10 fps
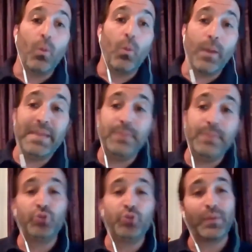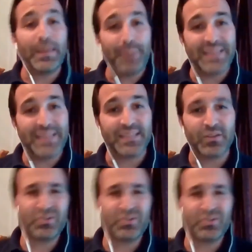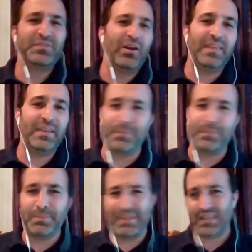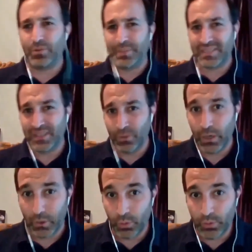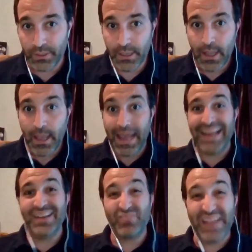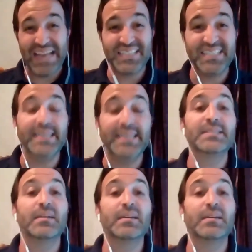when people don't get better because obviously I think I'm the best therapist in the world, and the reality is